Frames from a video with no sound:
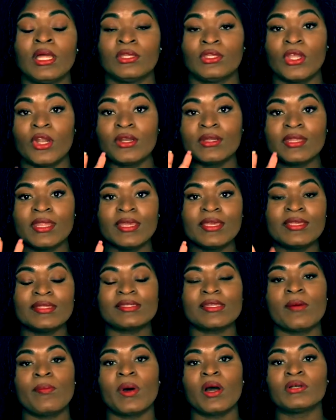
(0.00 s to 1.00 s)
Third thing
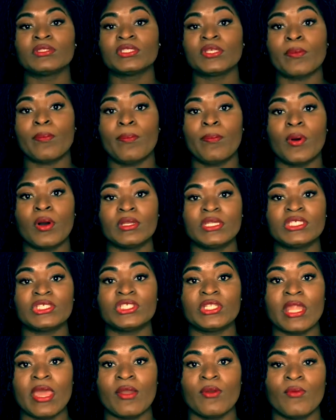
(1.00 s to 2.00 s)
is about the
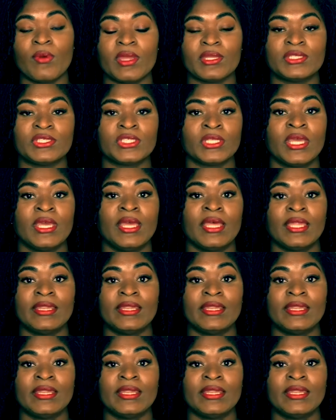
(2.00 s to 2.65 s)
Polish language.